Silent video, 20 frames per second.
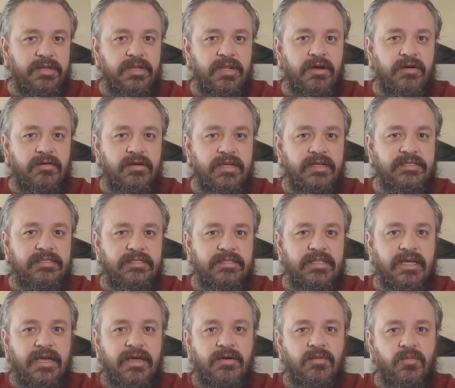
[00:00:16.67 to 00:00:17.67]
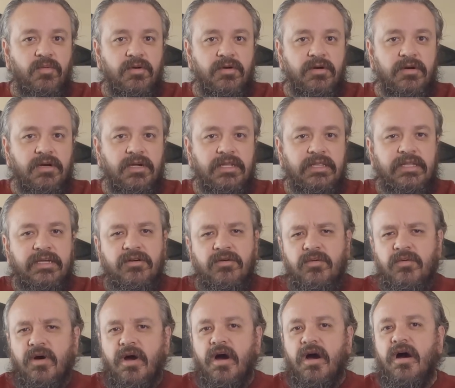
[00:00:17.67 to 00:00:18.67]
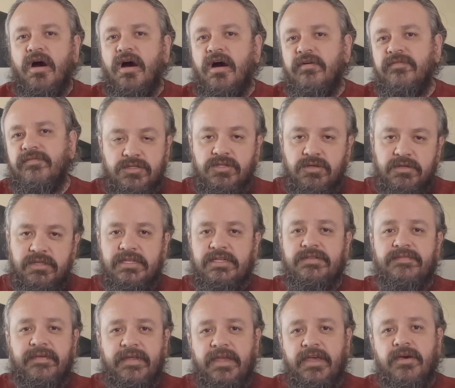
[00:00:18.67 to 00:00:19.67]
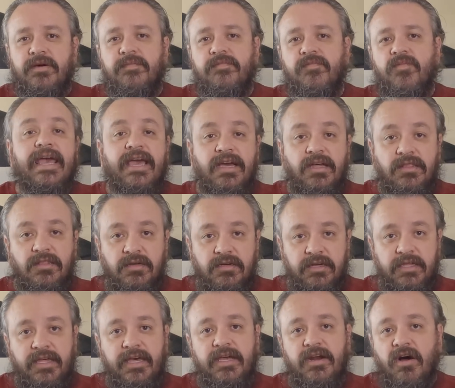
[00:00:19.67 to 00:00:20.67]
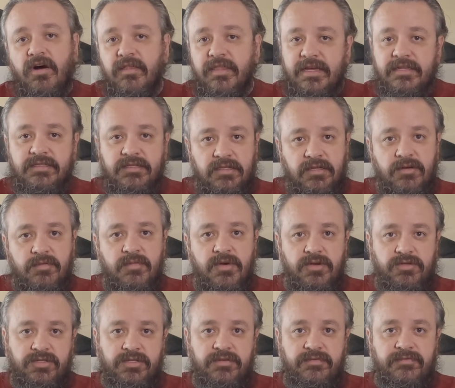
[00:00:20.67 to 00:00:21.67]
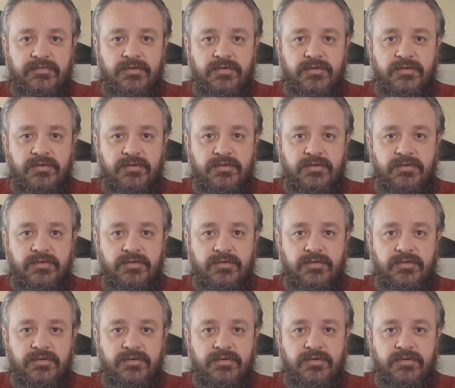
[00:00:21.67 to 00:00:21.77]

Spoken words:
we noticed that were a little off. So in this video, take a look at all that slow motion